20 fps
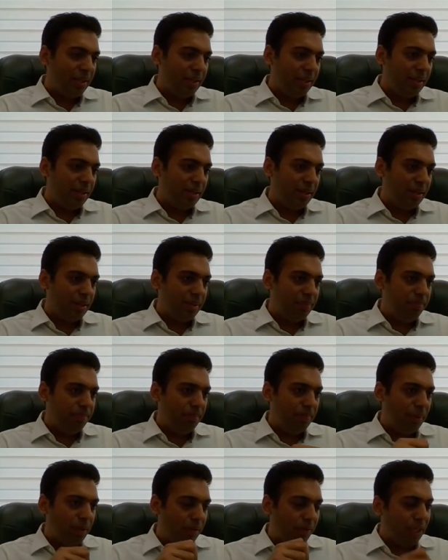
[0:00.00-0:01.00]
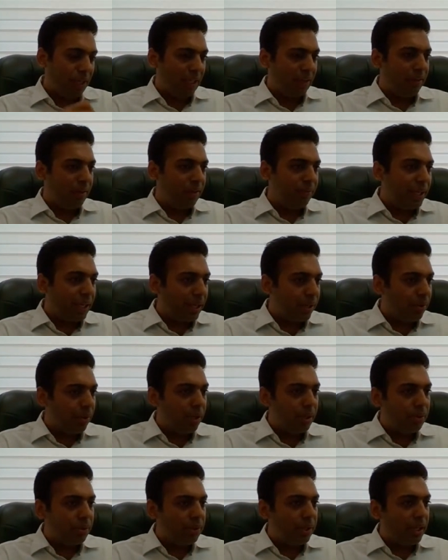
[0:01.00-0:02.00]
Uh, whatever we are
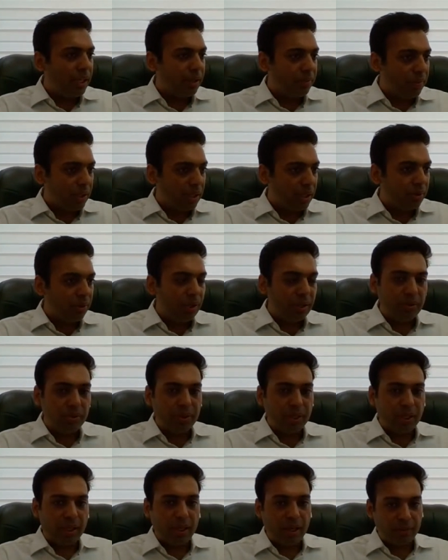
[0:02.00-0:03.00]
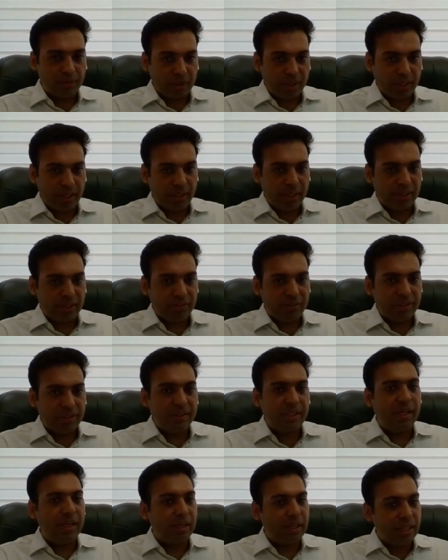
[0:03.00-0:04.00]
going to take, we are going to take after getting the
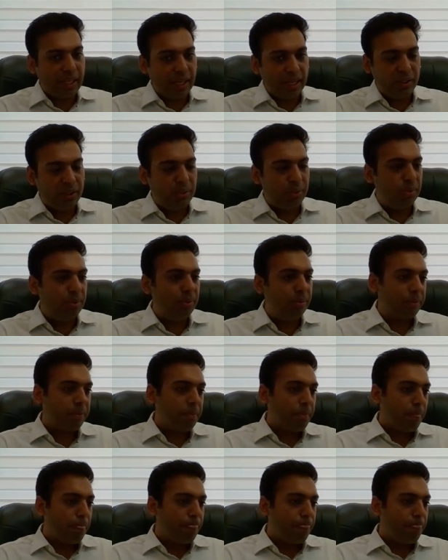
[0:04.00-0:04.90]
visa. And that too,